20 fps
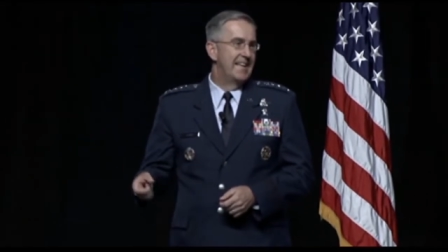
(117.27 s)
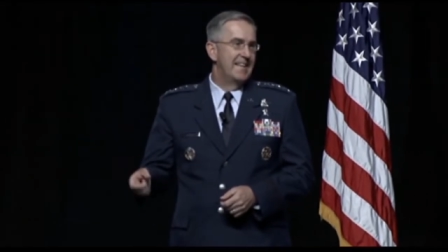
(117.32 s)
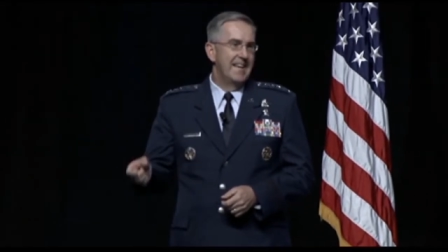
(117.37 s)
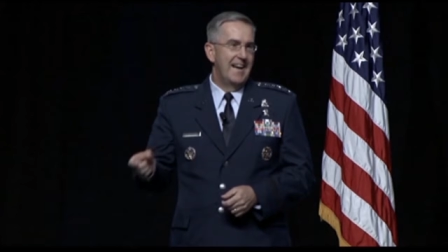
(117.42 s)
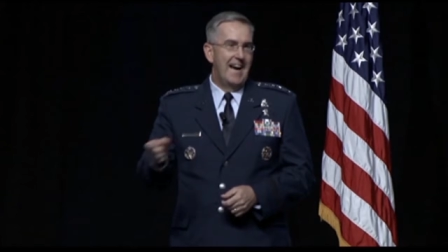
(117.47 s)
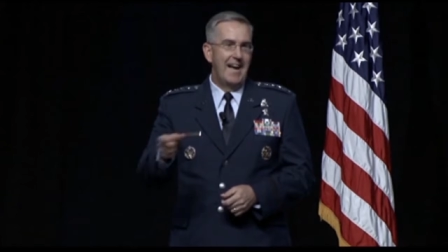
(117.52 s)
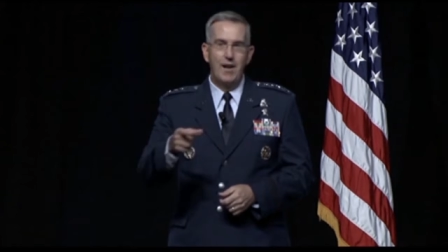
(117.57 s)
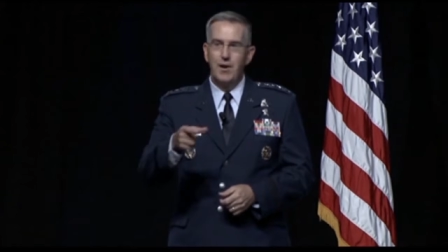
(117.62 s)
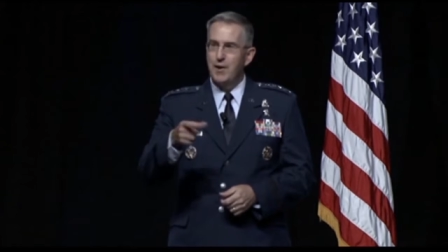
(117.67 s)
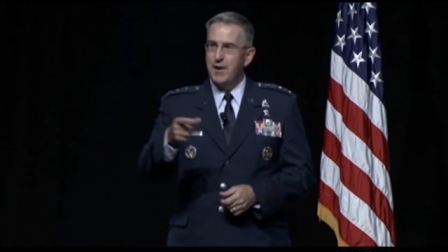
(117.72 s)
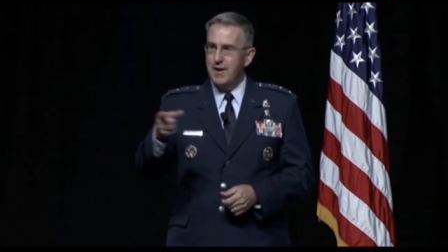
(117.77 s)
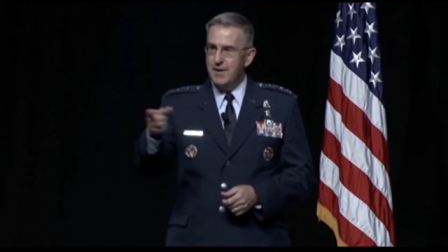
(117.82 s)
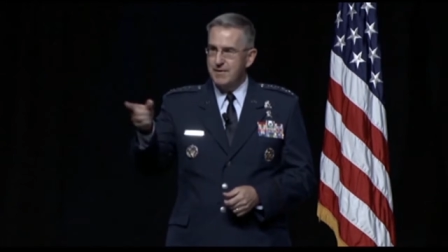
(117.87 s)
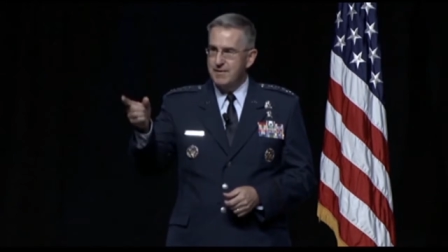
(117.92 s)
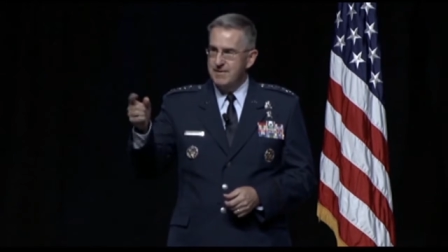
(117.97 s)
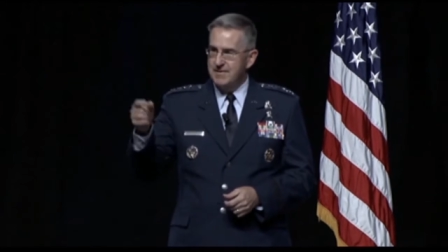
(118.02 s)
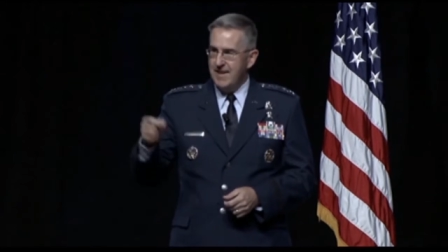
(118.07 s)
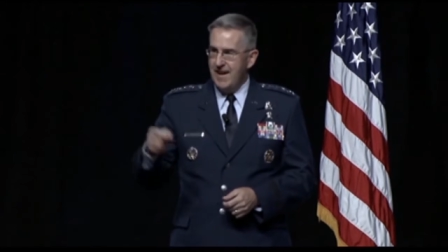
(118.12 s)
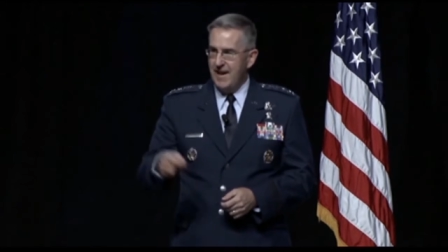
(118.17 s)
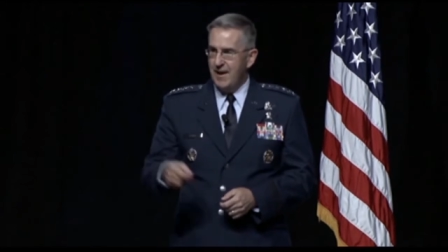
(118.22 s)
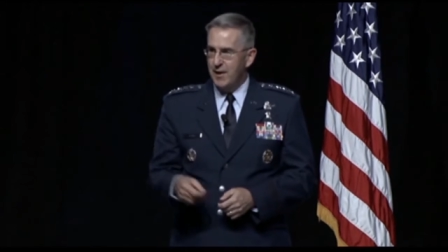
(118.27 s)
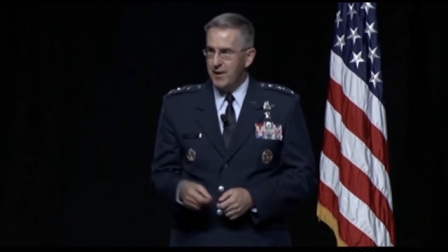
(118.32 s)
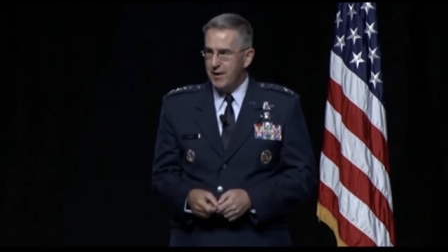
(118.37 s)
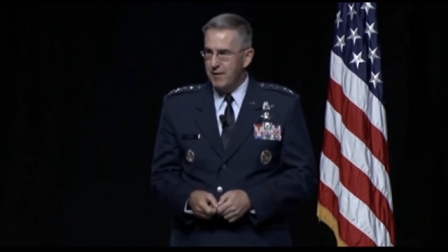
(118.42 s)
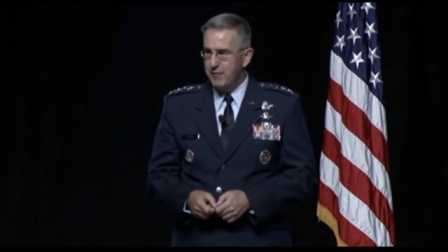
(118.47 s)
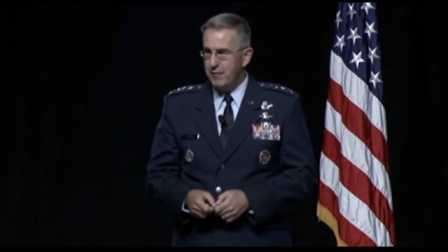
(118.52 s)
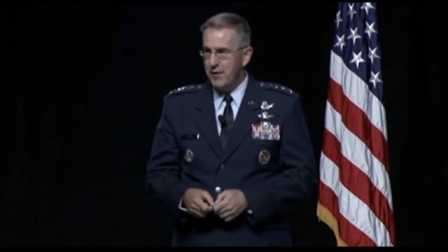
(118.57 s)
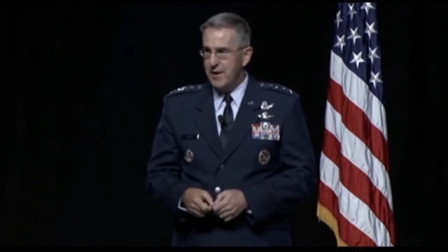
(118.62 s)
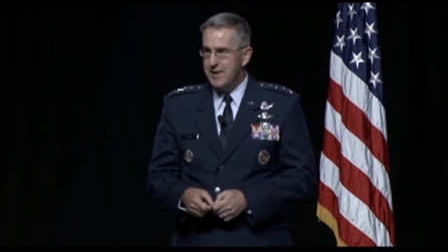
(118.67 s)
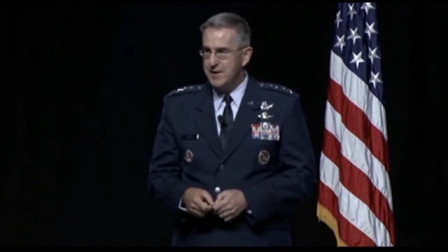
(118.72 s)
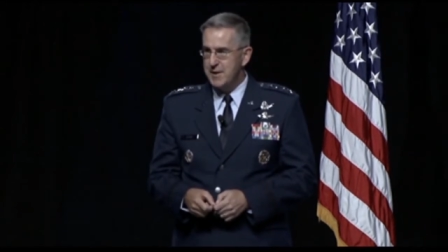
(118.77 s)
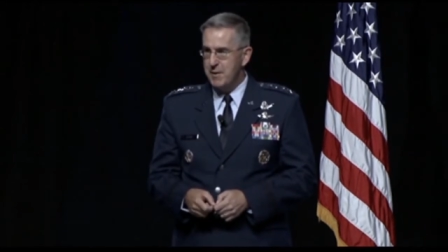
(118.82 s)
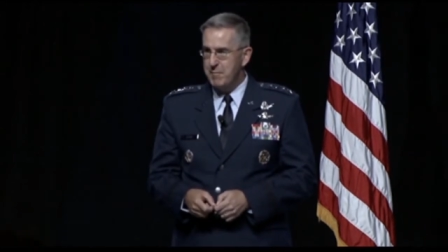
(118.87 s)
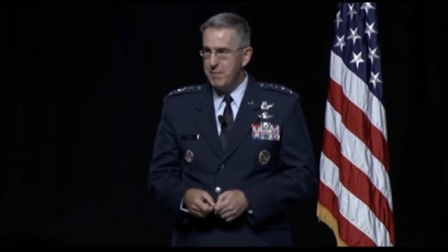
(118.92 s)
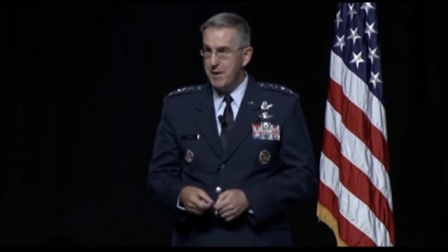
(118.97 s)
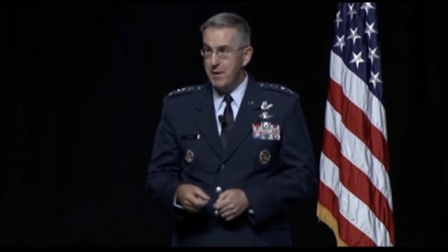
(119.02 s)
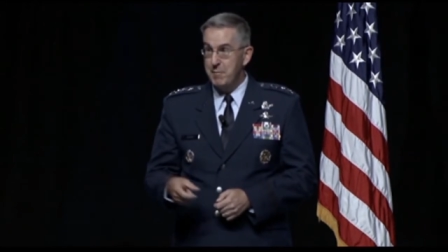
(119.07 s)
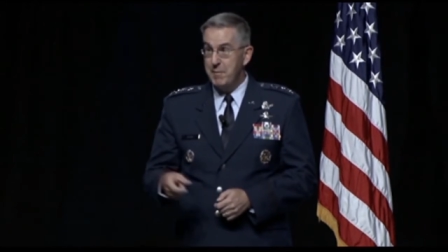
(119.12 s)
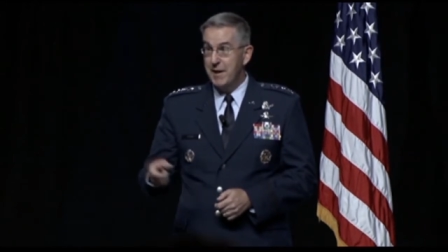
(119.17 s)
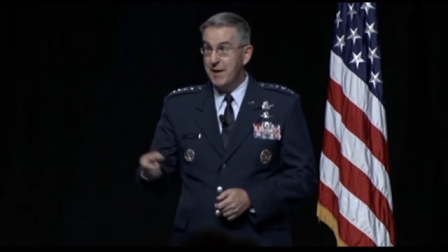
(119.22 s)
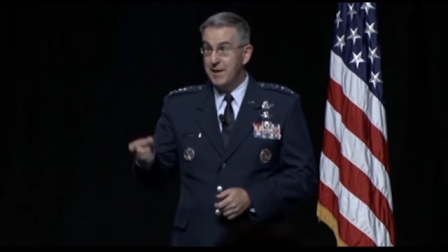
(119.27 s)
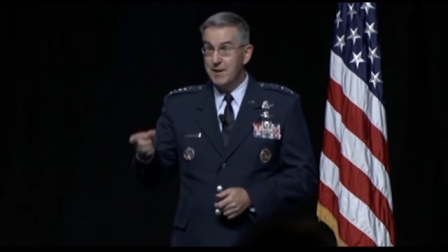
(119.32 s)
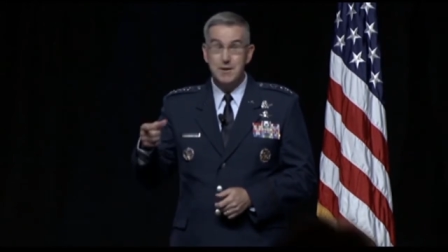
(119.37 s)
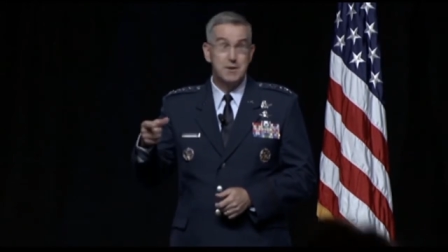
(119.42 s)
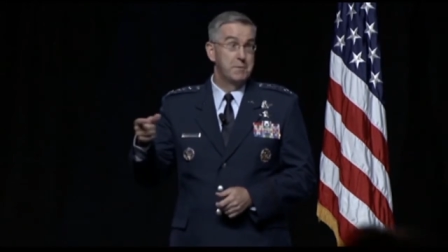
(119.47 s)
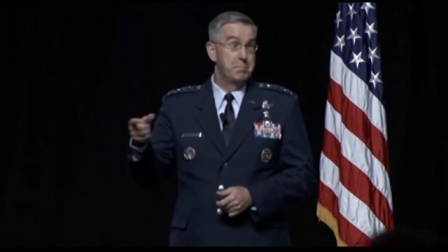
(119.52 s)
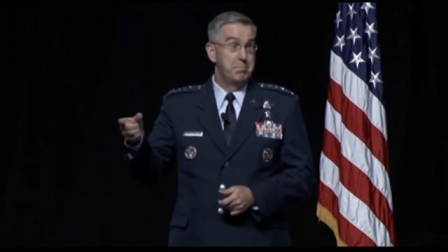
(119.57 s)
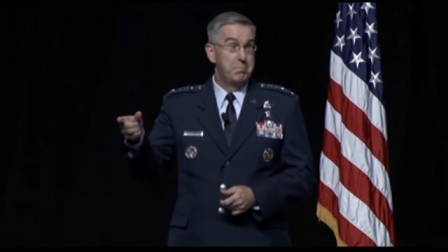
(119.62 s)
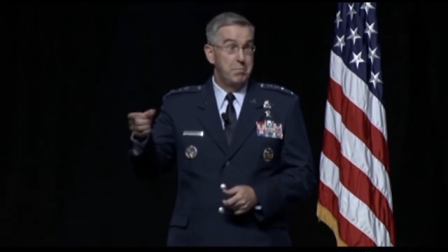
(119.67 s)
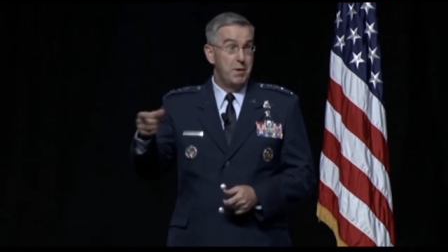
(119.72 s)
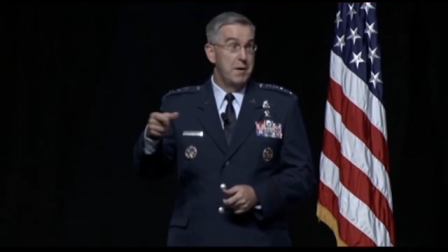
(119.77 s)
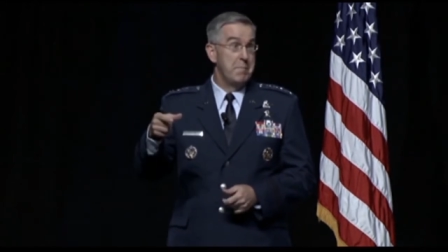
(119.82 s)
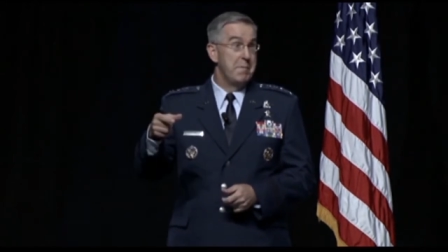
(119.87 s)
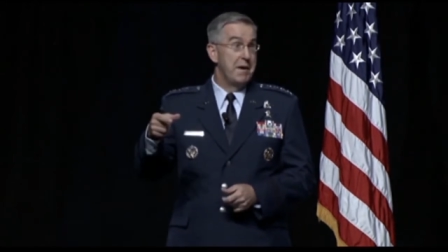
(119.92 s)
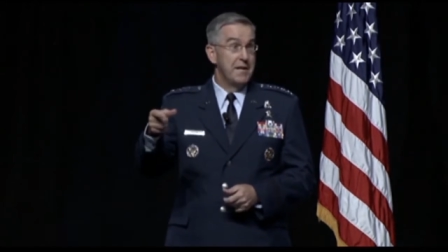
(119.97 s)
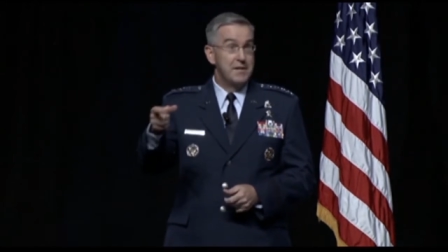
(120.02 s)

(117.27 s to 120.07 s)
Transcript: And I look at, I look at friends up here because